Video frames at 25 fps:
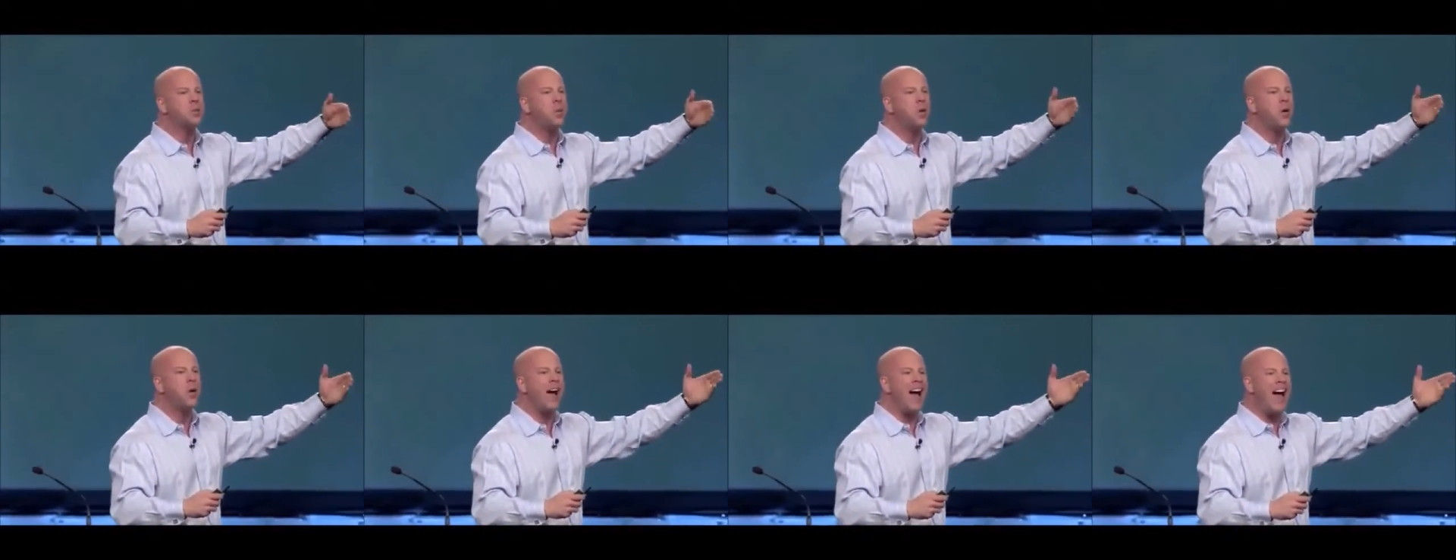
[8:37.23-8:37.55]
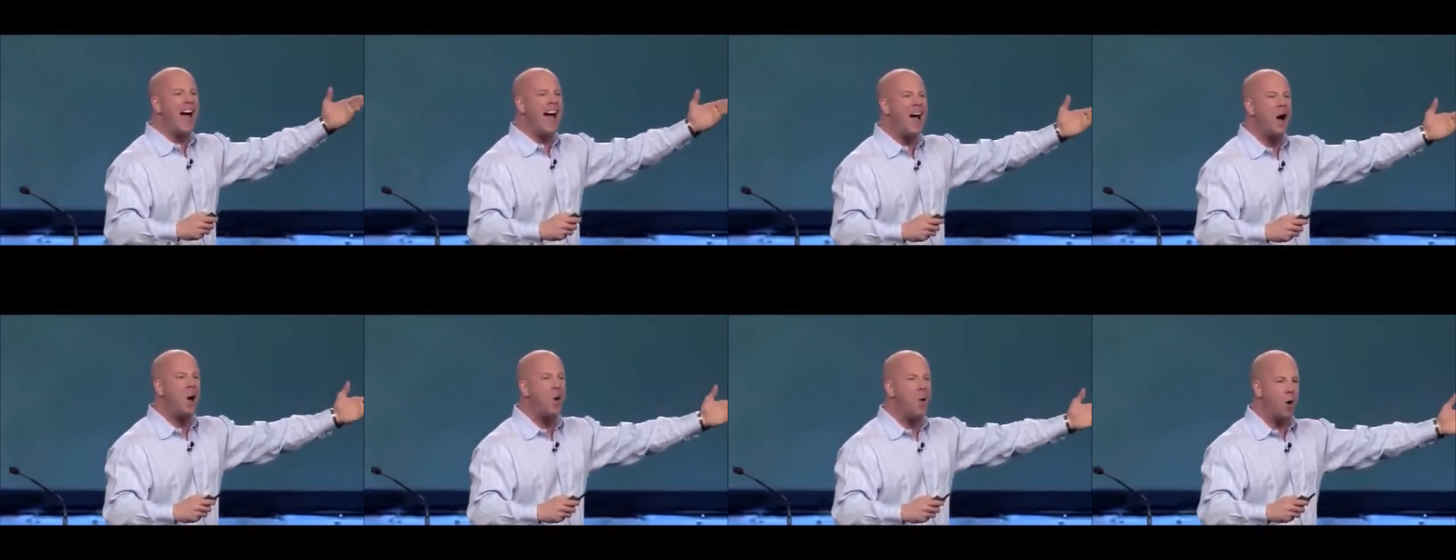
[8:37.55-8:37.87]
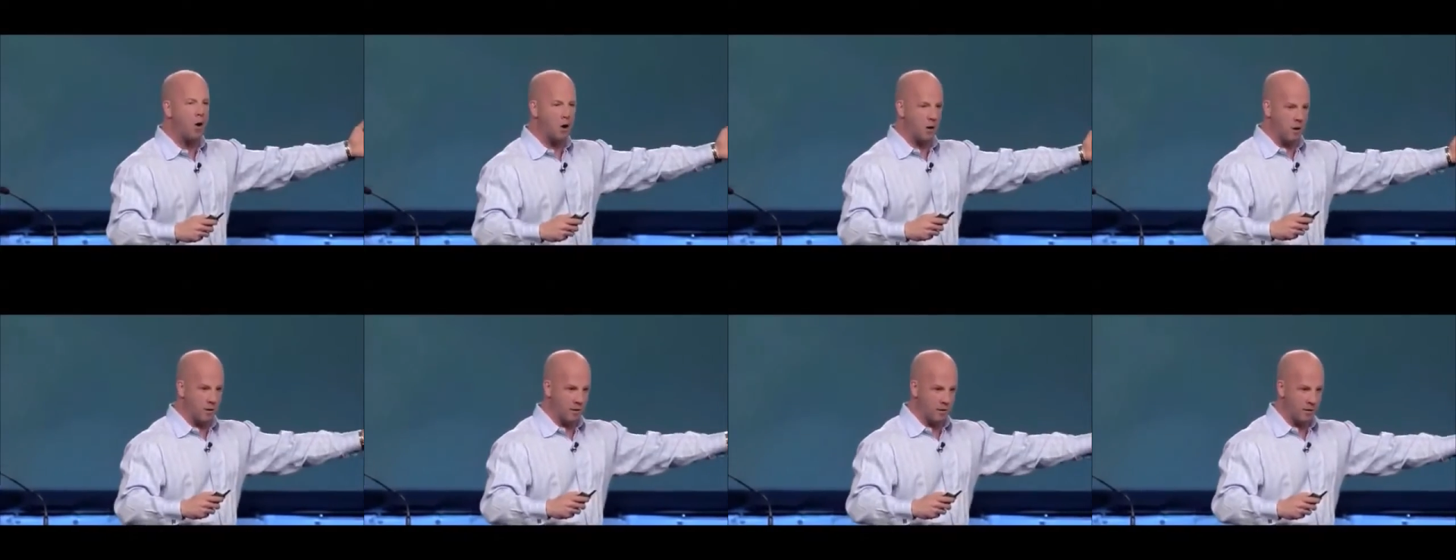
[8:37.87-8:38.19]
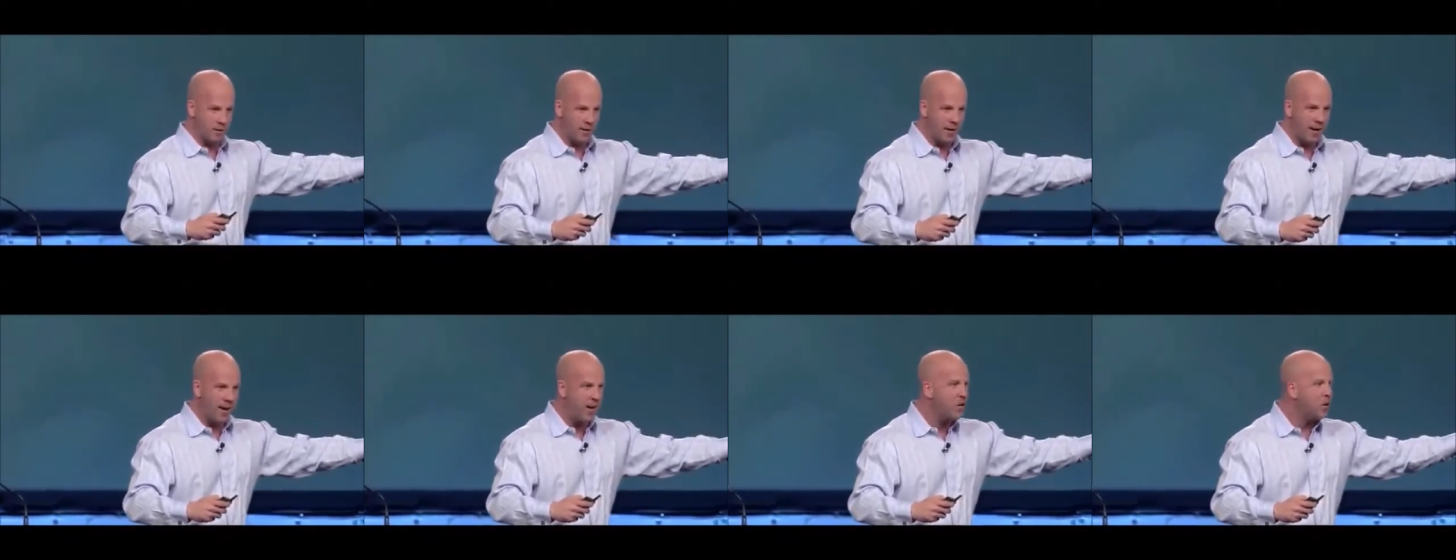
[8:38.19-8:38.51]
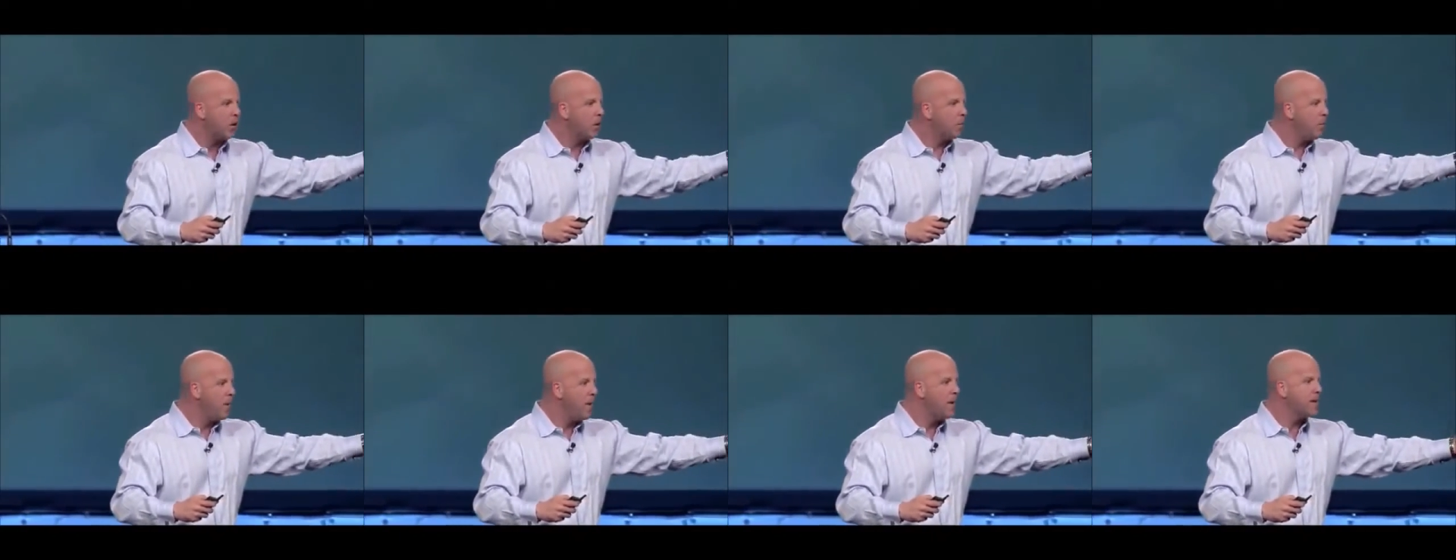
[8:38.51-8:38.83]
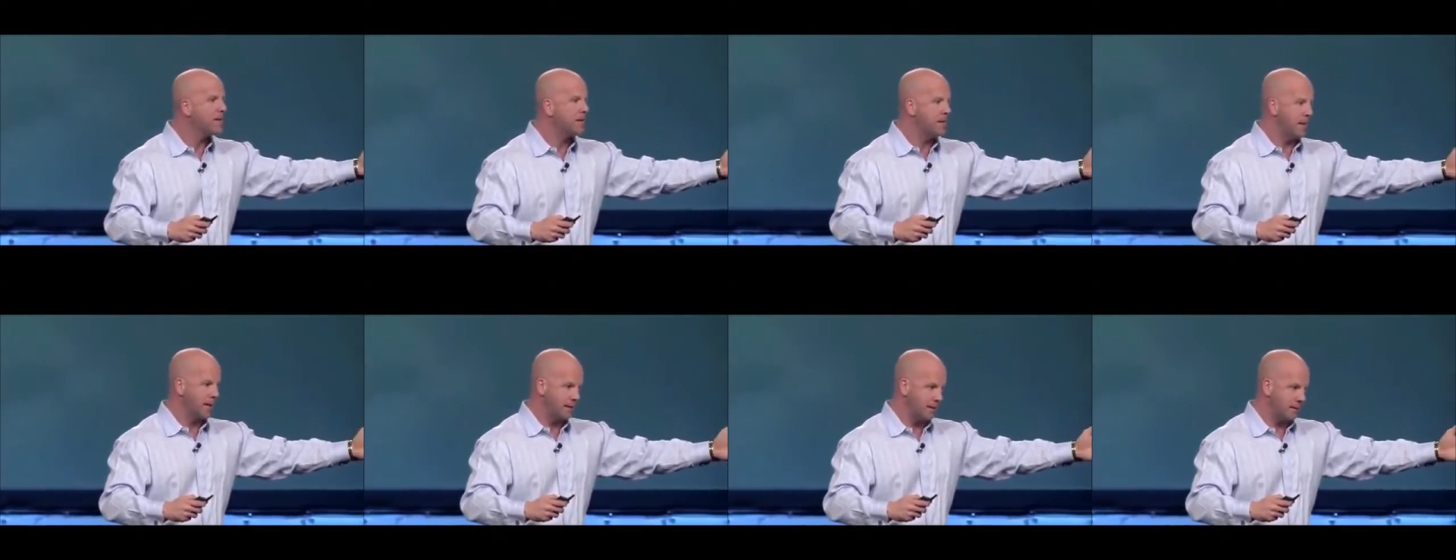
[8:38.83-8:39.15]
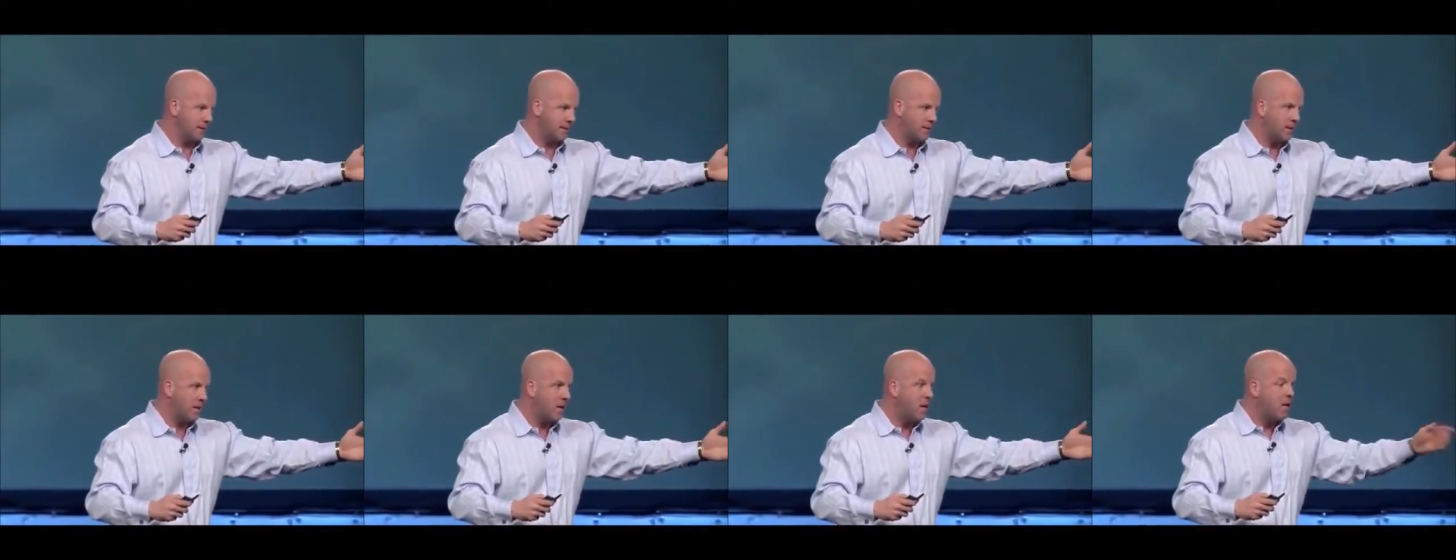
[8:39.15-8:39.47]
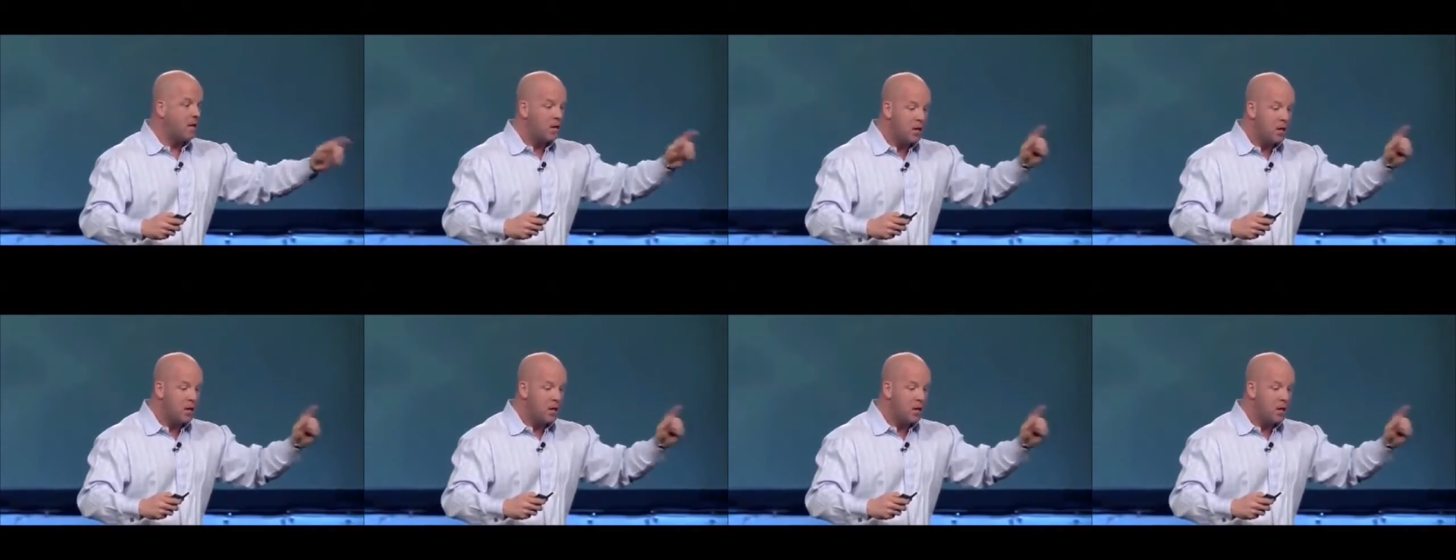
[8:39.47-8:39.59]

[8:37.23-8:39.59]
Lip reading: per hour in your business.